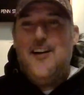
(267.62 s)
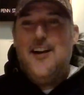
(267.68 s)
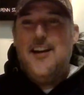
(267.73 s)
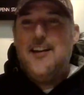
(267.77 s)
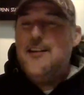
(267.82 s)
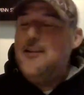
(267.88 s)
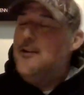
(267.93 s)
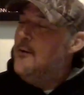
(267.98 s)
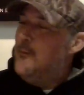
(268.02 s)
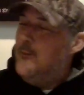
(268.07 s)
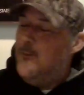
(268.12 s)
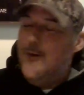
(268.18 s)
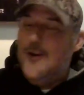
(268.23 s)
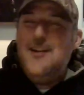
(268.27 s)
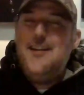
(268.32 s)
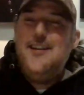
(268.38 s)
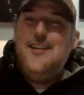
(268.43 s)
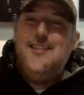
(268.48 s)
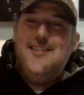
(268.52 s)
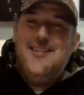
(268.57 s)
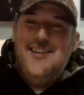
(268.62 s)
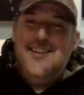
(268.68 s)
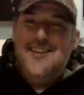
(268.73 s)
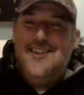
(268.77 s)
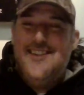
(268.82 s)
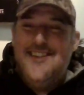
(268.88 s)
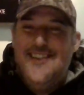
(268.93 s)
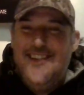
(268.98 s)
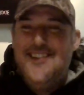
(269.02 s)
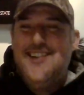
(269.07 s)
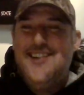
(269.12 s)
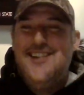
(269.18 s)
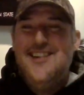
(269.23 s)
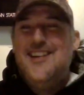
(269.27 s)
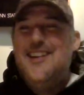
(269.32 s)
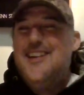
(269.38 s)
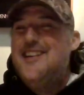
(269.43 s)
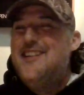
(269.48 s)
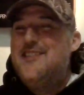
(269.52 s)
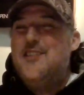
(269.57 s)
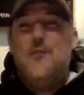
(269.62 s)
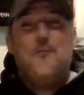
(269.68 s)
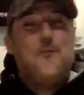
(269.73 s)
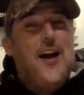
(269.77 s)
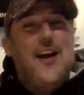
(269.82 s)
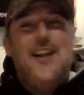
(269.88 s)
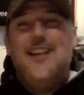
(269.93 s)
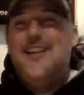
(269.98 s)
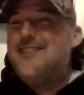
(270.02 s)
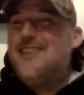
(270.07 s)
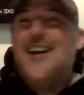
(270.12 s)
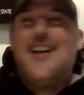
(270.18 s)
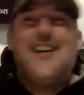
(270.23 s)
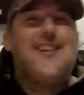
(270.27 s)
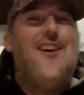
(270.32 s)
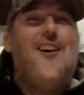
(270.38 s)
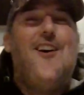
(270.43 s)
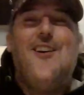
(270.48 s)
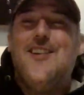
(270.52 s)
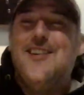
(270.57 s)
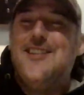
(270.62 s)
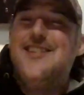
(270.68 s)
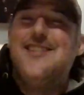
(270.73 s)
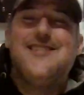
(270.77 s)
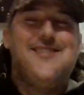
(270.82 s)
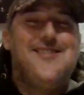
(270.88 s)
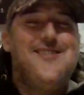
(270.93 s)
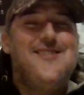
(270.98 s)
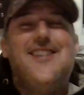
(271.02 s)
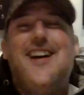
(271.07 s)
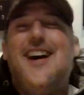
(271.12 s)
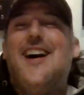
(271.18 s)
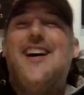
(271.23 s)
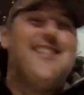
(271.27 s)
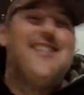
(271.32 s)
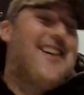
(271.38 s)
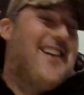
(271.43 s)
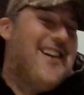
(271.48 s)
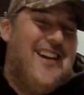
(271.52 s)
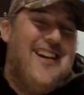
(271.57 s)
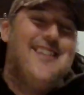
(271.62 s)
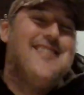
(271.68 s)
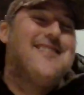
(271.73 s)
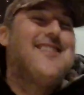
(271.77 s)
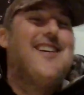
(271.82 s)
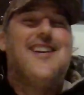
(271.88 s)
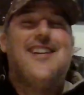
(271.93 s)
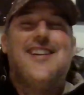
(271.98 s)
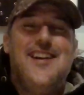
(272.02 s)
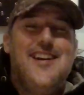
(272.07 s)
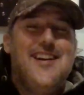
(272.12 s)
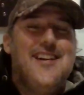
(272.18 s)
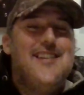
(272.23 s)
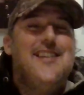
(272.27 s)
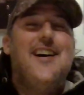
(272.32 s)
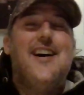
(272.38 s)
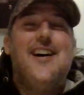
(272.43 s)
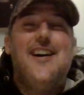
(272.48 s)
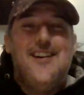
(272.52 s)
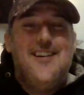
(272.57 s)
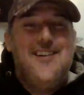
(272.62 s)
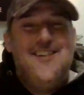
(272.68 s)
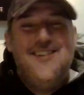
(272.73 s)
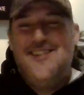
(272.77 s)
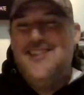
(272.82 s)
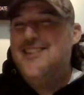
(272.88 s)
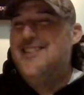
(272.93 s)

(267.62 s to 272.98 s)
like, what? So Brendan's like calling this dude out. Like, he's like, no,